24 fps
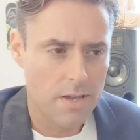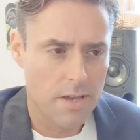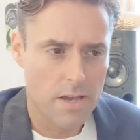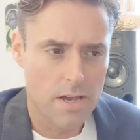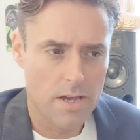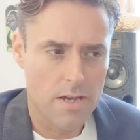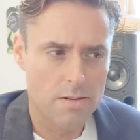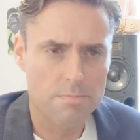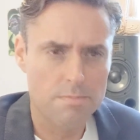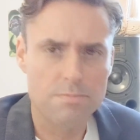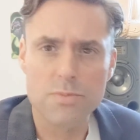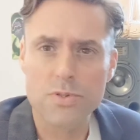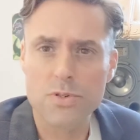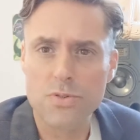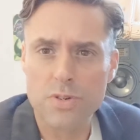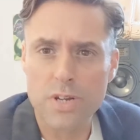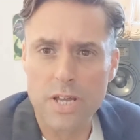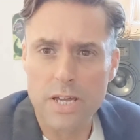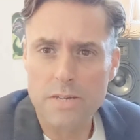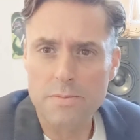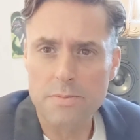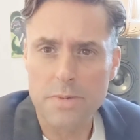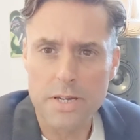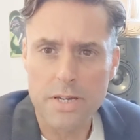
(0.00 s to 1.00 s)
you
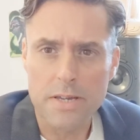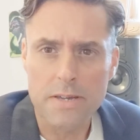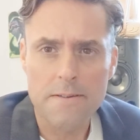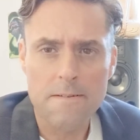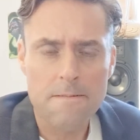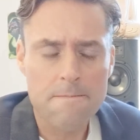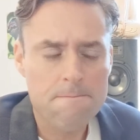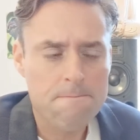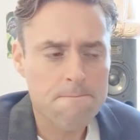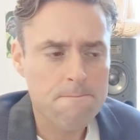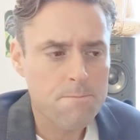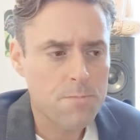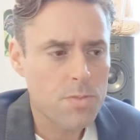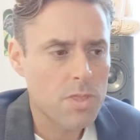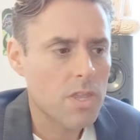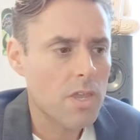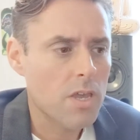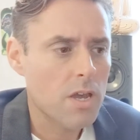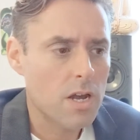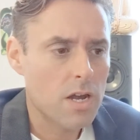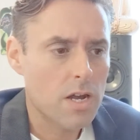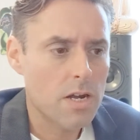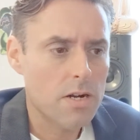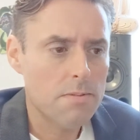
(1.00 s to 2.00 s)
name it.
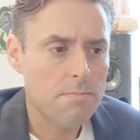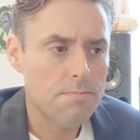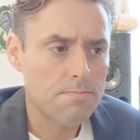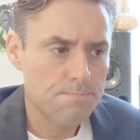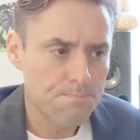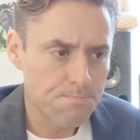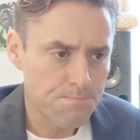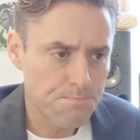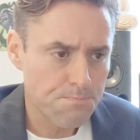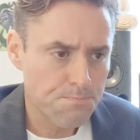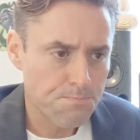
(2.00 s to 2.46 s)
One